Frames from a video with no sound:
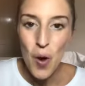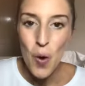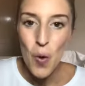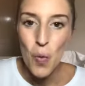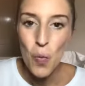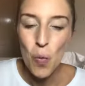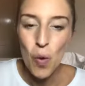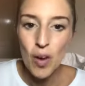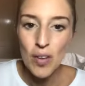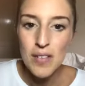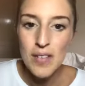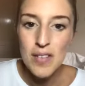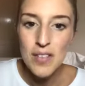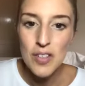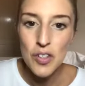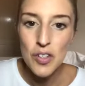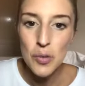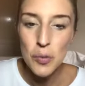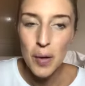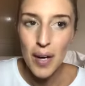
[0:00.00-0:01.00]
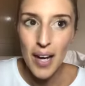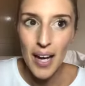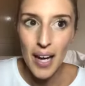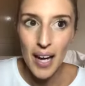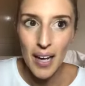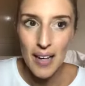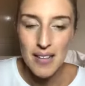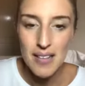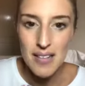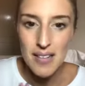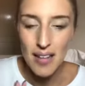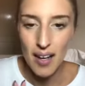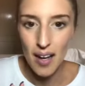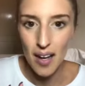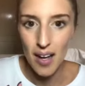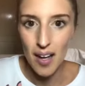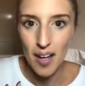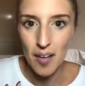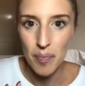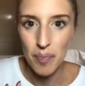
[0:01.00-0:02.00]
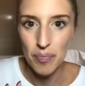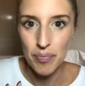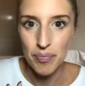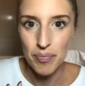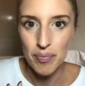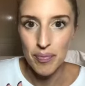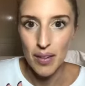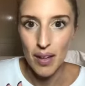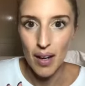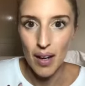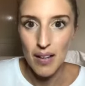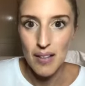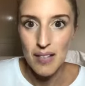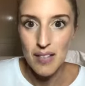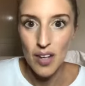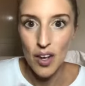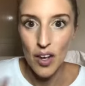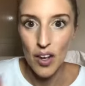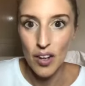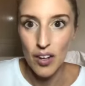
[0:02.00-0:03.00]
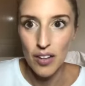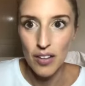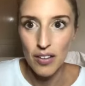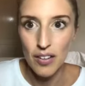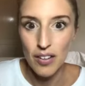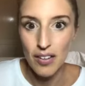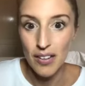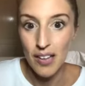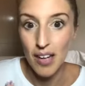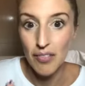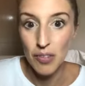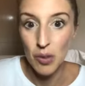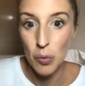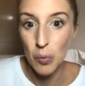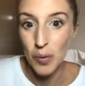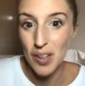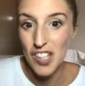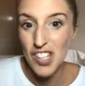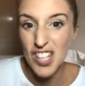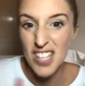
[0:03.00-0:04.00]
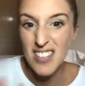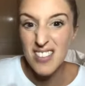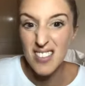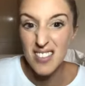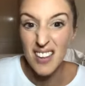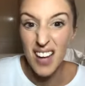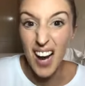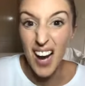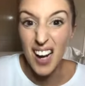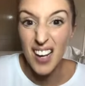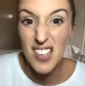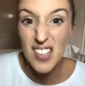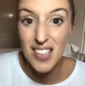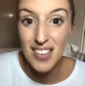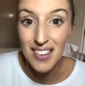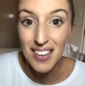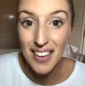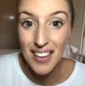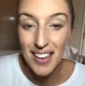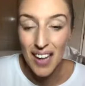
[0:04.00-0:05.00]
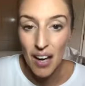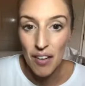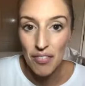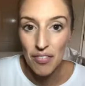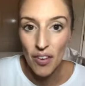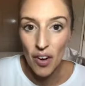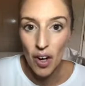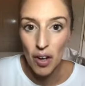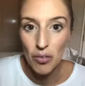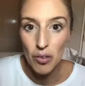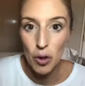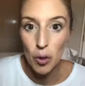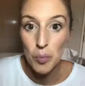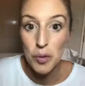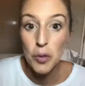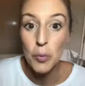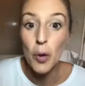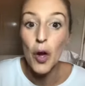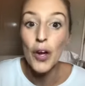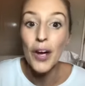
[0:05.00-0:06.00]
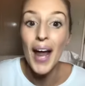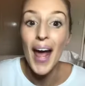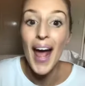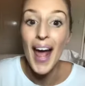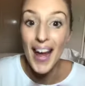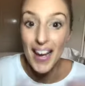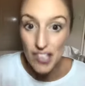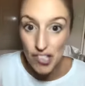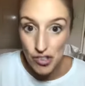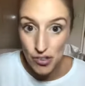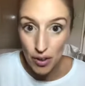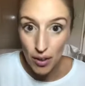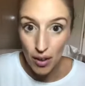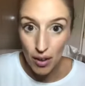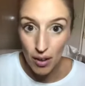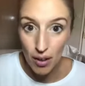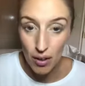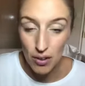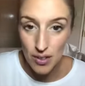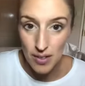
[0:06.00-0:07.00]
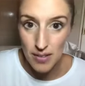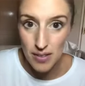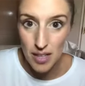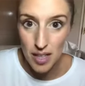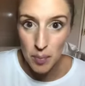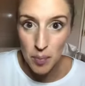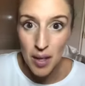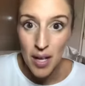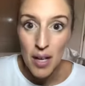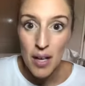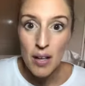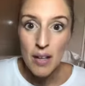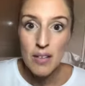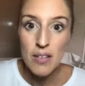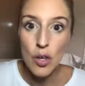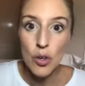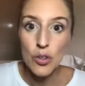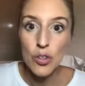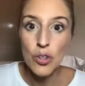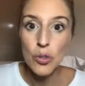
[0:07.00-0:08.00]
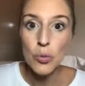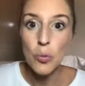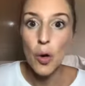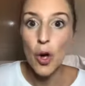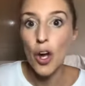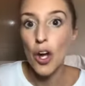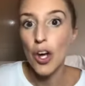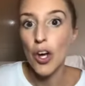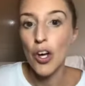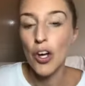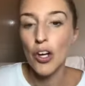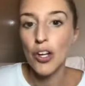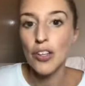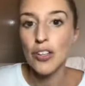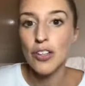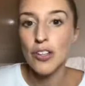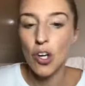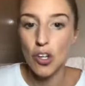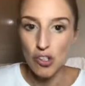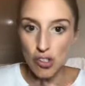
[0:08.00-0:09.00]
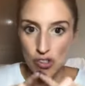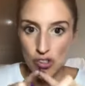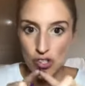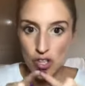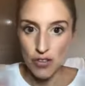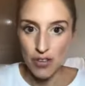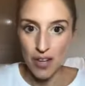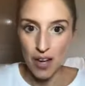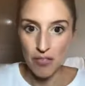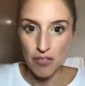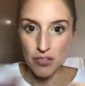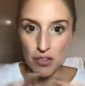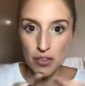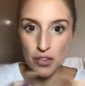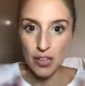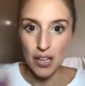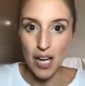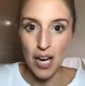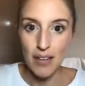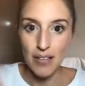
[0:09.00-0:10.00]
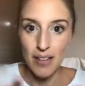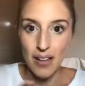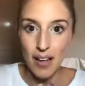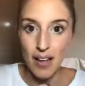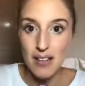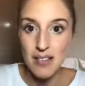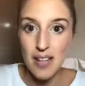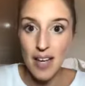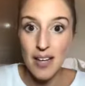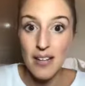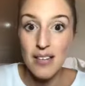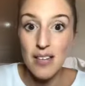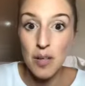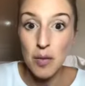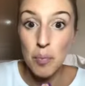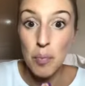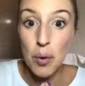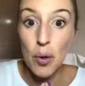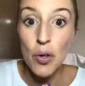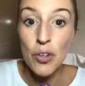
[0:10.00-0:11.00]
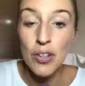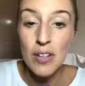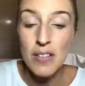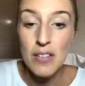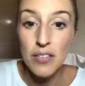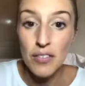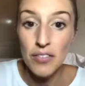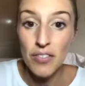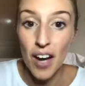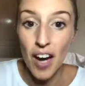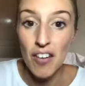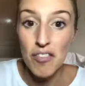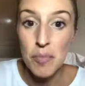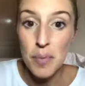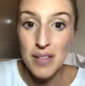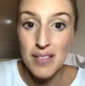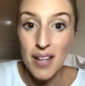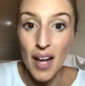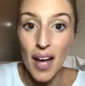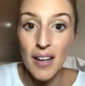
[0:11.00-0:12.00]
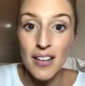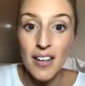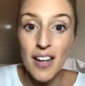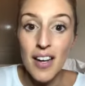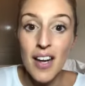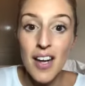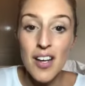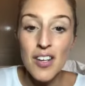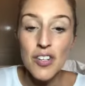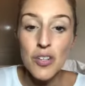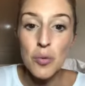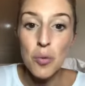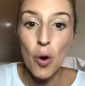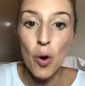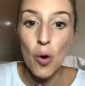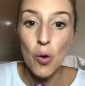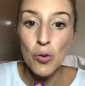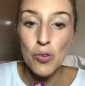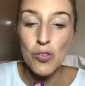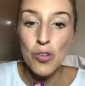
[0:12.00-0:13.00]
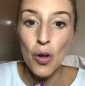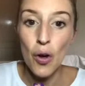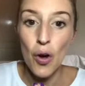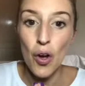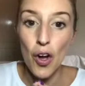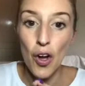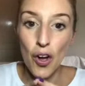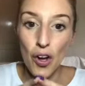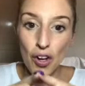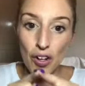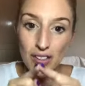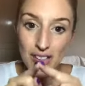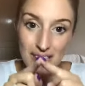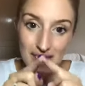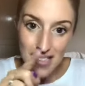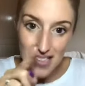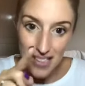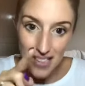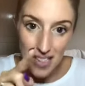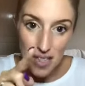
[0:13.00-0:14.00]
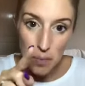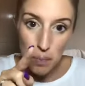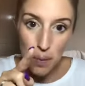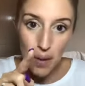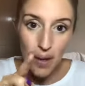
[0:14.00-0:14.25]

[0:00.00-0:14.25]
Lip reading: Once you hit a certain level, which isn't actually that far up, you earn extra on your team. So you earn, not just on that front line that I said, the bonus of 5%, you also earn deep